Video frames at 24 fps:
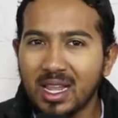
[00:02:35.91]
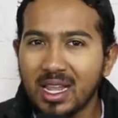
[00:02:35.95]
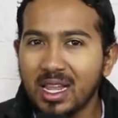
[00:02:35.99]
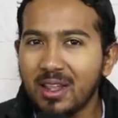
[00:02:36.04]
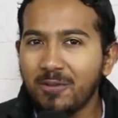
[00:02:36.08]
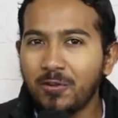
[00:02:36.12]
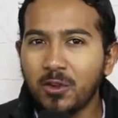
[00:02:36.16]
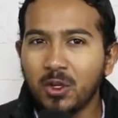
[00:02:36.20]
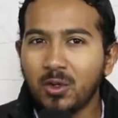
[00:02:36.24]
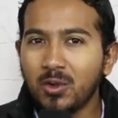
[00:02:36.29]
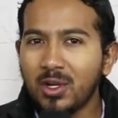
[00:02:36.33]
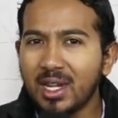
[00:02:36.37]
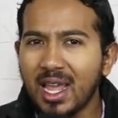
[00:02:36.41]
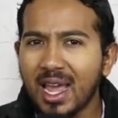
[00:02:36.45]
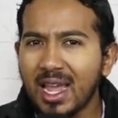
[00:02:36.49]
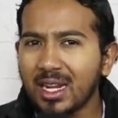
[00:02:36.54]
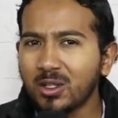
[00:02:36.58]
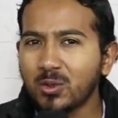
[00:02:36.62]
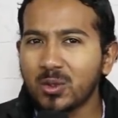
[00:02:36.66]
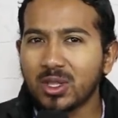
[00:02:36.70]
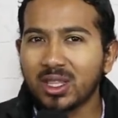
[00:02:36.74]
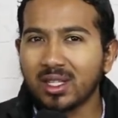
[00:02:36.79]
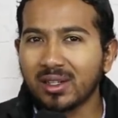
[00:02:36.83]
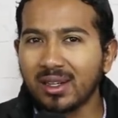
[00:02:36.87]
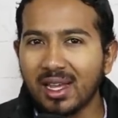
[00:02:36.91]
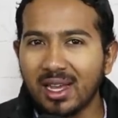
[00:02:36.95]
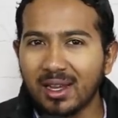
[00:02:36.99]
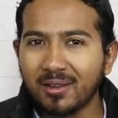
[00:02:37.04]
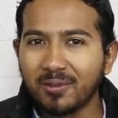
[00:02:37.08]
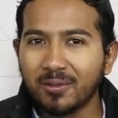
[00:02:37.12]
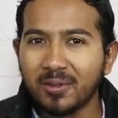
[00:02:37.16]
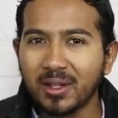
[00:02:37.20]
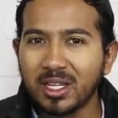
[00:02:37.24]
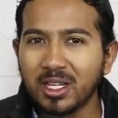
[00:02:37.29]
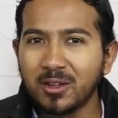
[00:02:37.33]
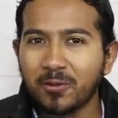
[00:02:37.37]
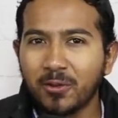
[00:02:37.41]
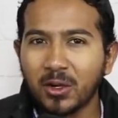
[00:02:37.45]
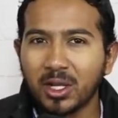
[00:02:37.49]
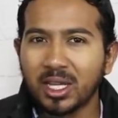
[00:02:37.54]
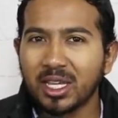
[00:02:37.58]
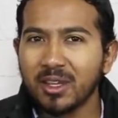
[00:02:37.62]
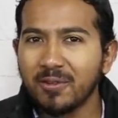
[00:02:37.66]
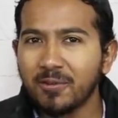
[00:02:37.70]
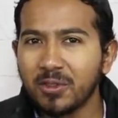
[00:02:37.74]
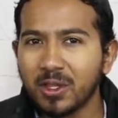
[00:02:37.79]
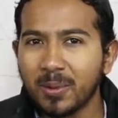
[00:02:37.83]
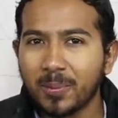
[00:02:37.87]
if you react with love and you
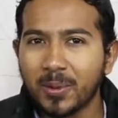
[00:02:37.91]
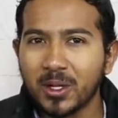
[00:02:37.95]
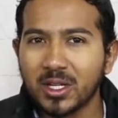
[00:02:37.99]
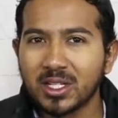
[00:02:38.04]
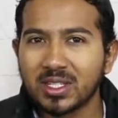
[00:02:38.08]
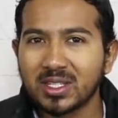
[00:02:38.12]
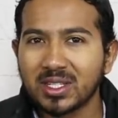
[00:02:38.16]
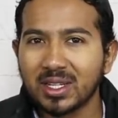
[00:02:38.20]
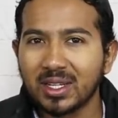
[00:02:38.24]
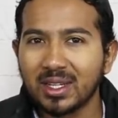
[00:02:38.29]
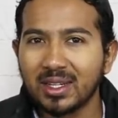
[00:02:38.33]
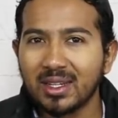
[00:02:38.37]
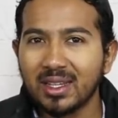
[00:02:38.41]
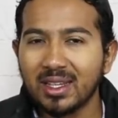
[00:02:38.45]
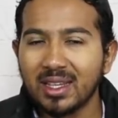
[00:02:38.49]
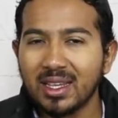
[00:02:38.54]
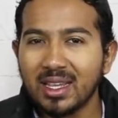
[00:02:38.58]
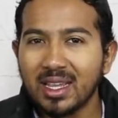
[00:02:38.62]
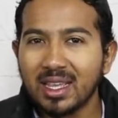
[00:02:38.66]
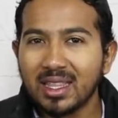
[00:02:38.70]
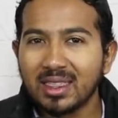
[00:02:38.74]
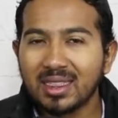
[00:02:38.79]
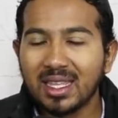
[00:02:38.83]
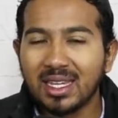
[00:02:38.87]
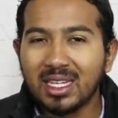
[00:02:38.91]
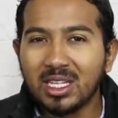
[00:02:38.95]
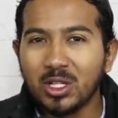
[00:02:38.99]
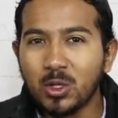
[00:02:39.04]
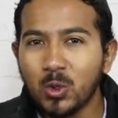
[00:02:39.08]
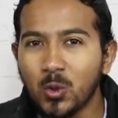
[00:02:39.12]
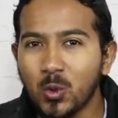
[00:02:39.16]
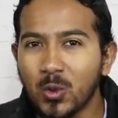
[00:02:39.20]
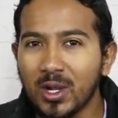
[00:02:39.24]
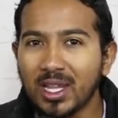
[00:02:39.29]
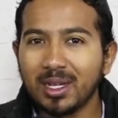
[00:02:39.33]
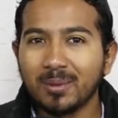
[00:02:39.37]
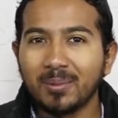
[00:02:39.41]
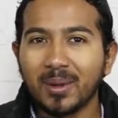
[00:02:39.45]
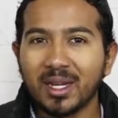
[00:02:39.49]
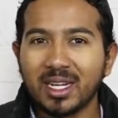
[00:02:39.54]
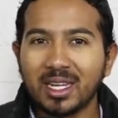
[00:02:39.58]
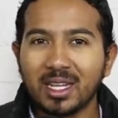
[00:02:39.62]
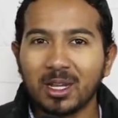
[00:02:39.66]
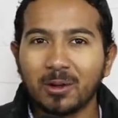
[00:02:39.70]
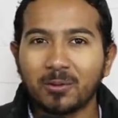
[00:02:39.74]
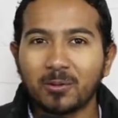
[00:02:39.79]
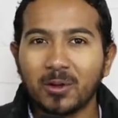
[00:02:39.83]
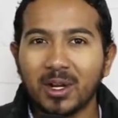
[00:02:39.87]
forgive the person, then you win, my
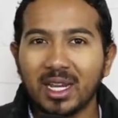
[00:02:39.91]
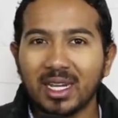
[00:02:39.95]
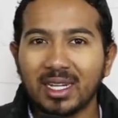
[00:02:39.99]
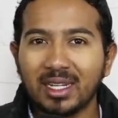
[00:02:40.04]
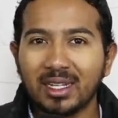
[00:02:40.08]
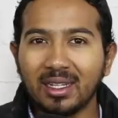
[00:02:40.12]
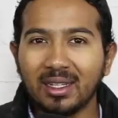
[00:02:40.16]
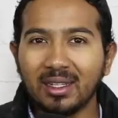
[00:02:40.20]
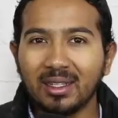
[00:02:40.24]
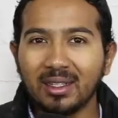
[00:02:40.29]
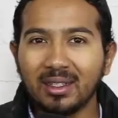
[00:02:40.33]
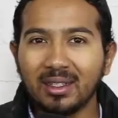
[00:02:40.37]
dear friend.